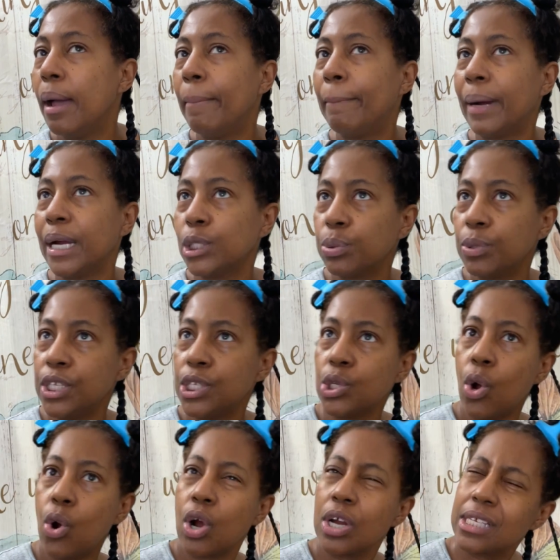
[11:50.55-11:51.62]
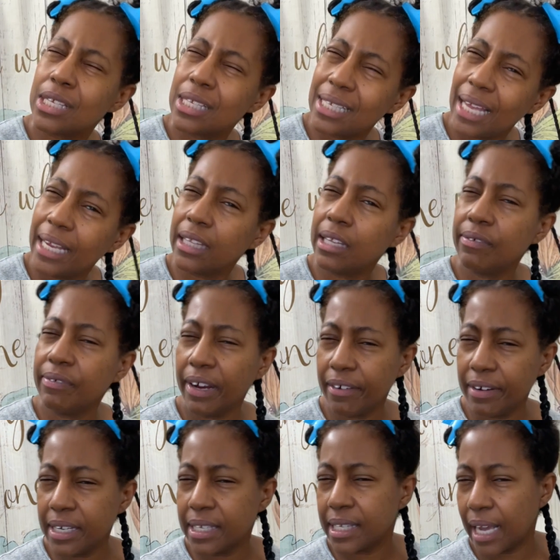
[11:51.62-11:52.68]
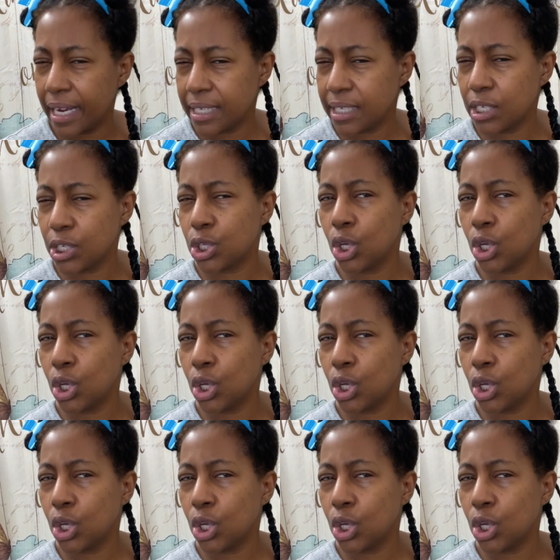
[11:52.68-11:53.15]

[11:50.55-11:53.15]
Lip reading: my twists are slightly various sizes.